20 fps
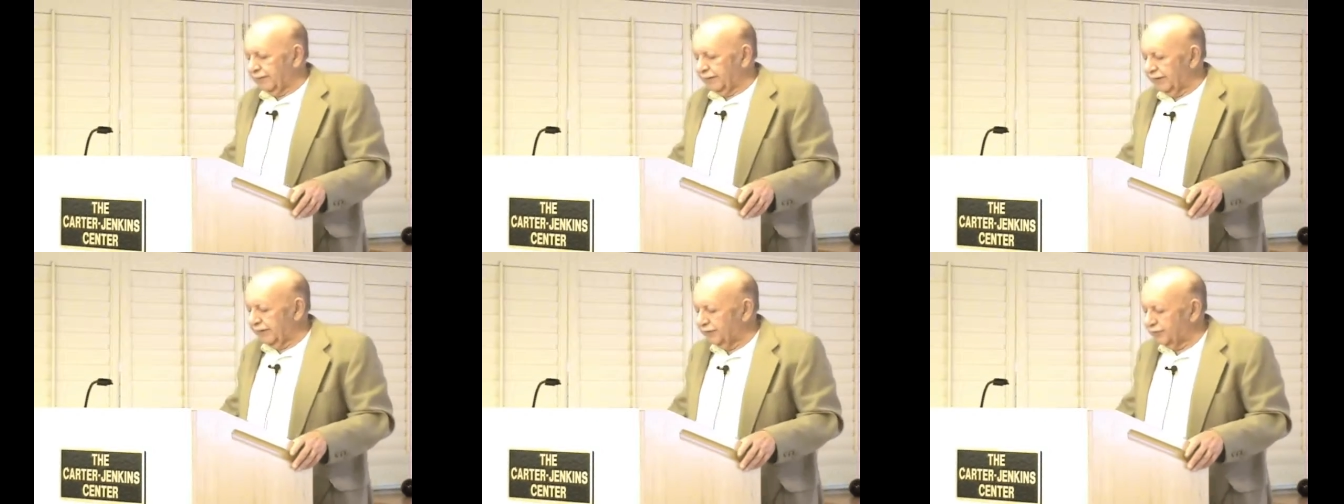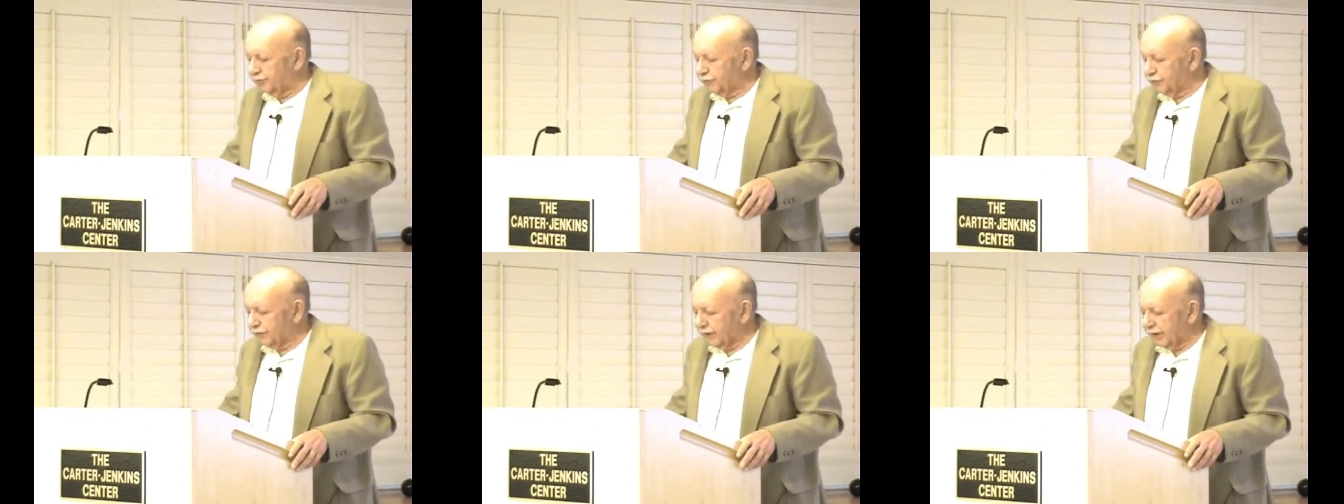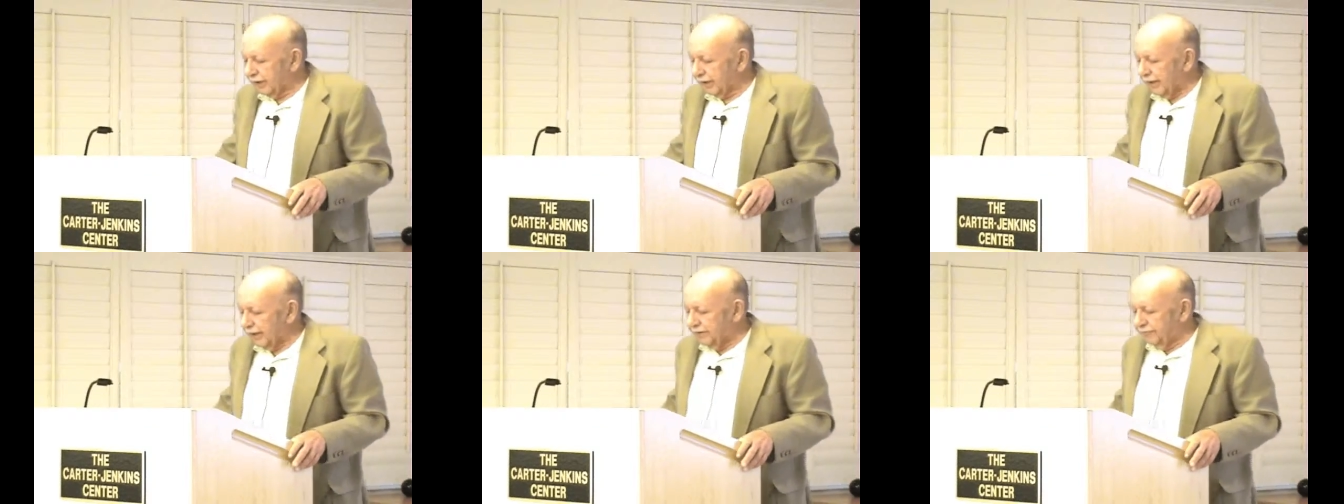
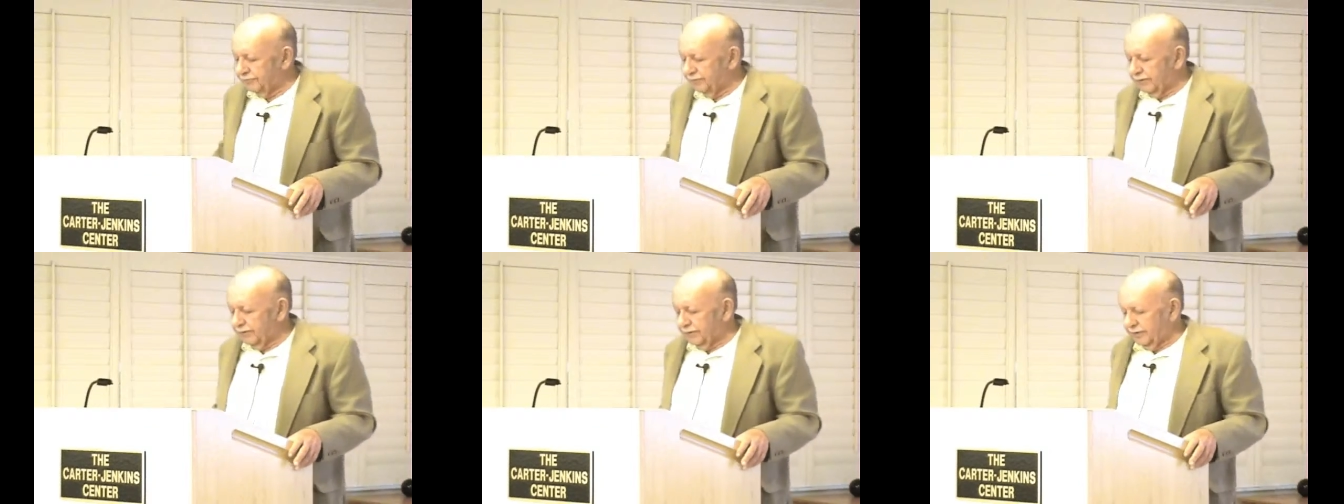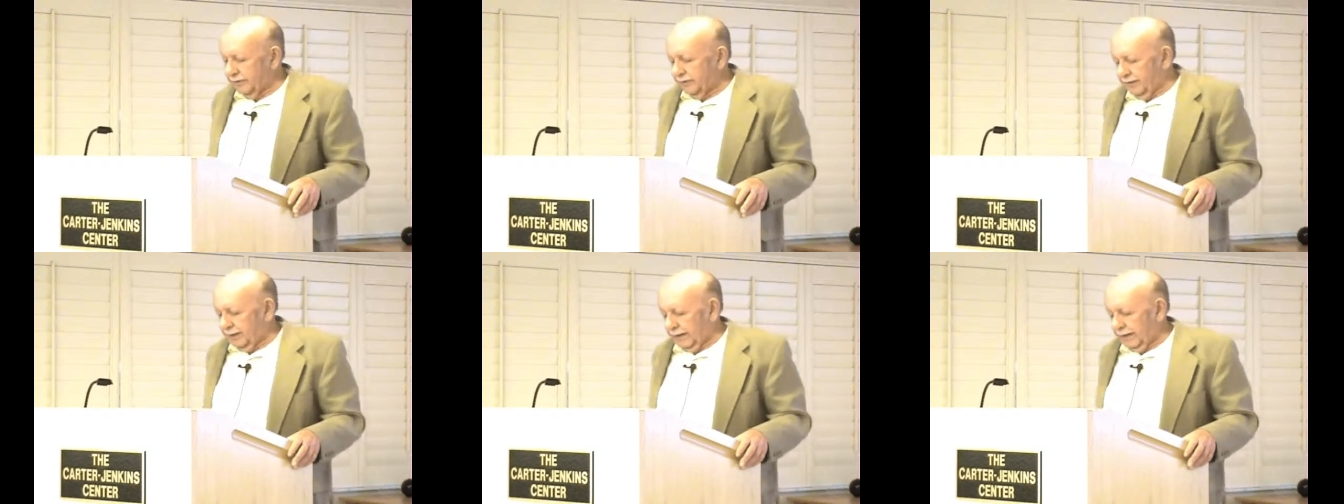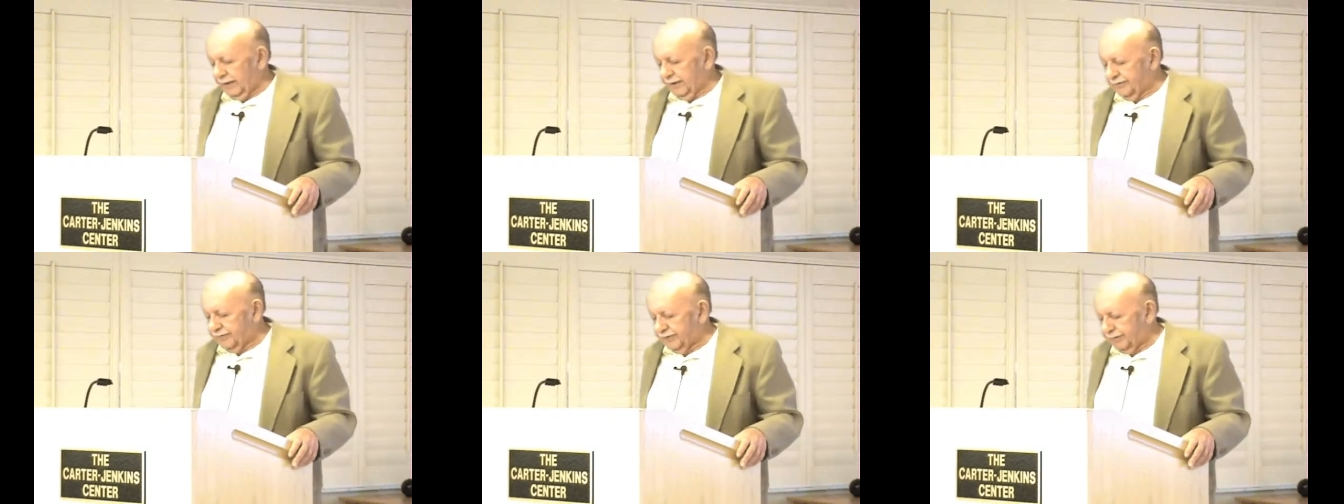described it
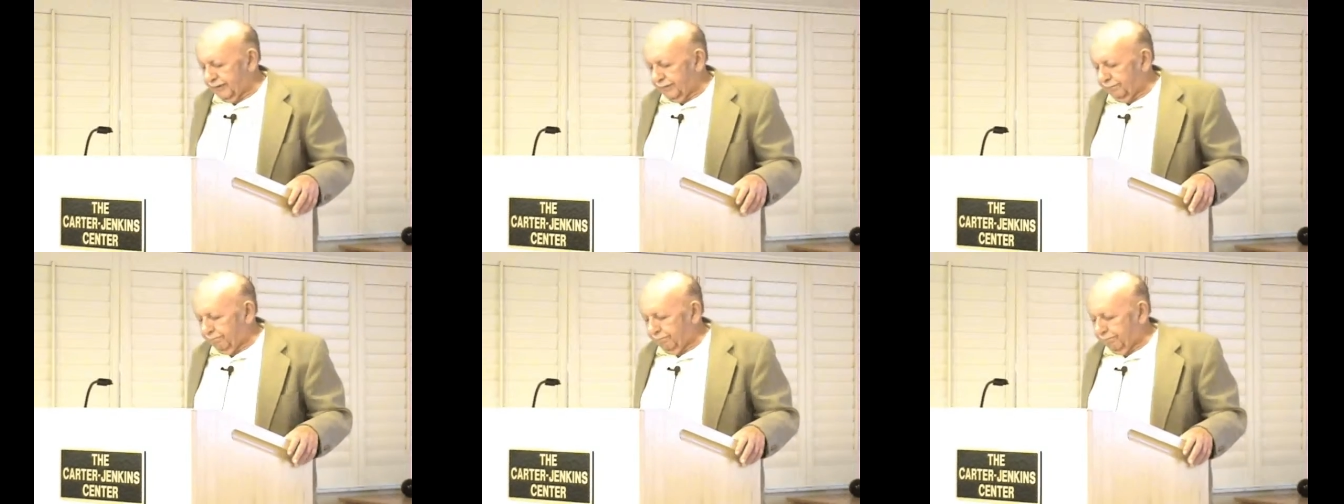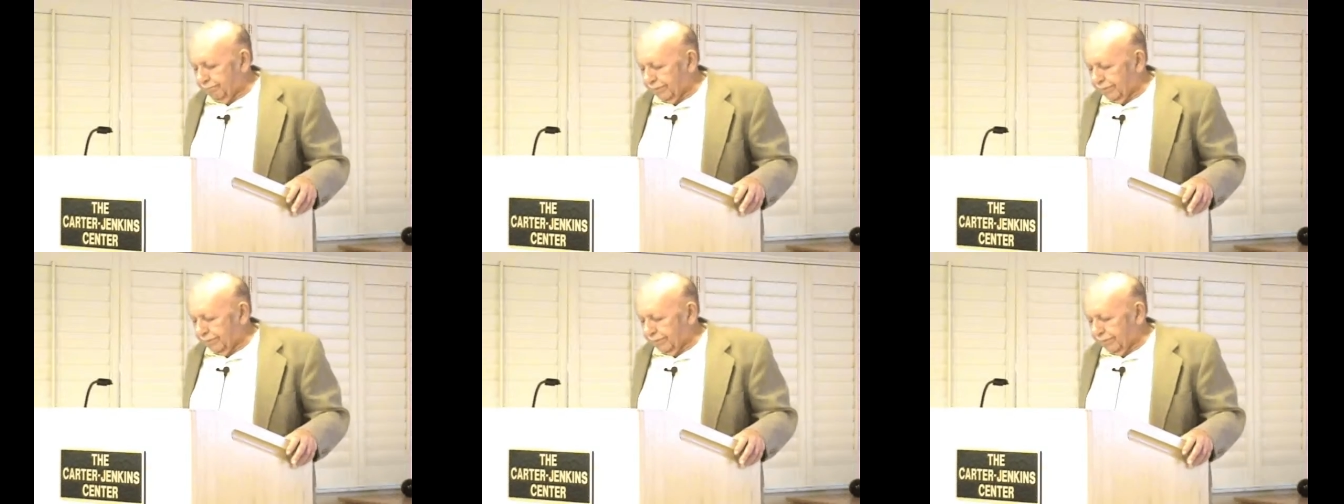as the